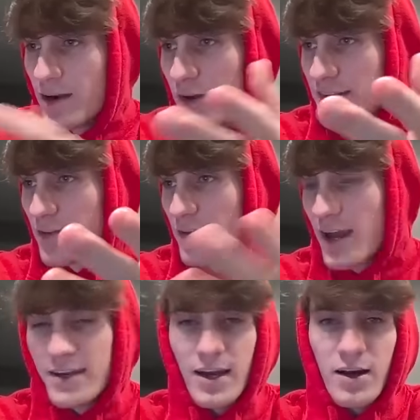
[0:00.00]
And also the
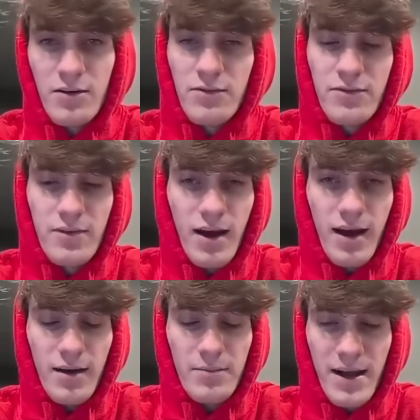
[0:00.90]
idea of
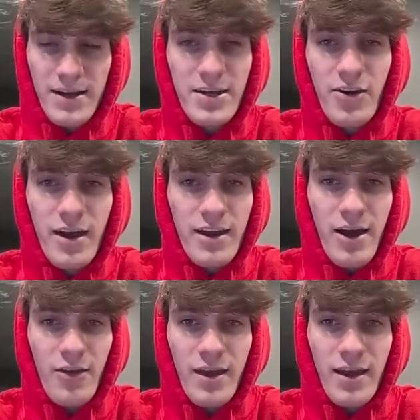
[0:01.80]
bacteria and
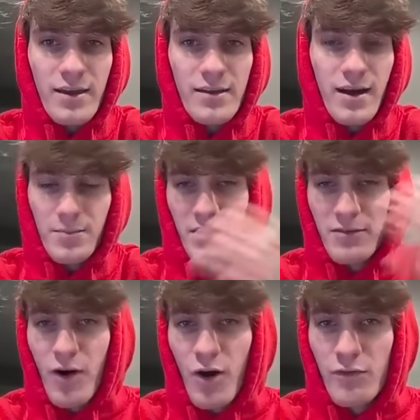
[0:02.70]
how they
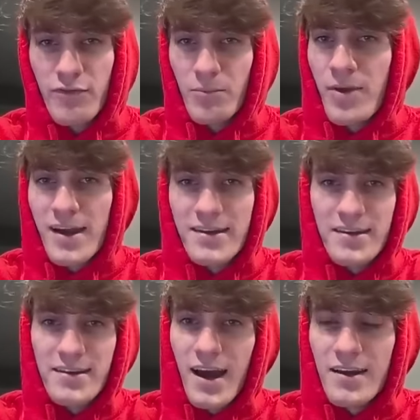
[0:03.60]
evolve from
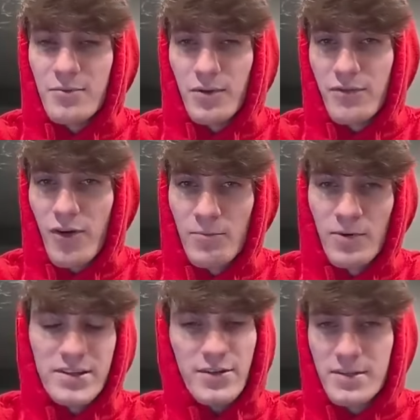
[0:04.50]
pesticides with
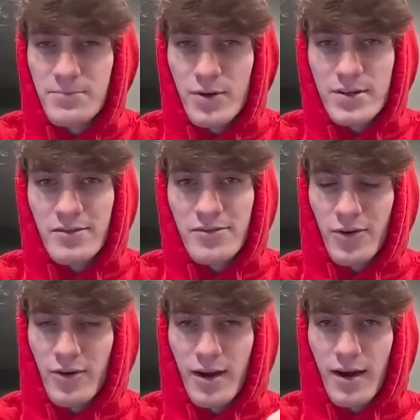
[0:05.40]
farmers. So it's important
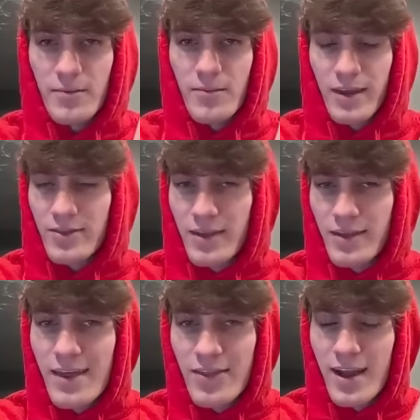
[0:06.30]
for like
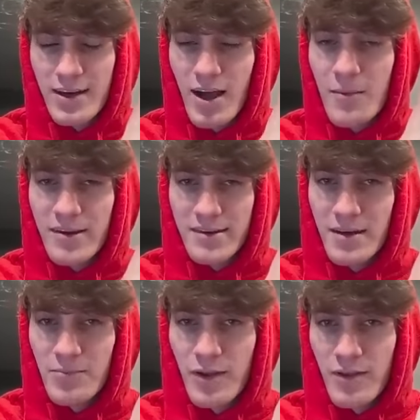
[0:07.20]
the economic
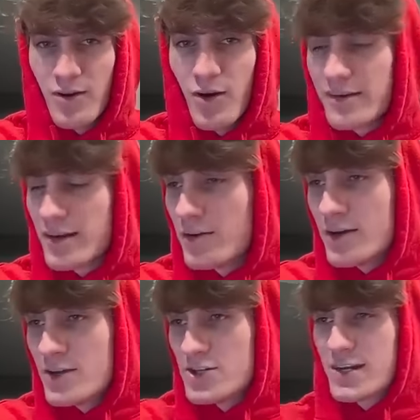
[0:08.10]
standpoint there also,
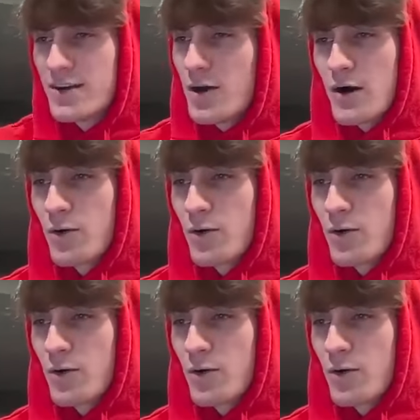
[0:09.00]
just to know how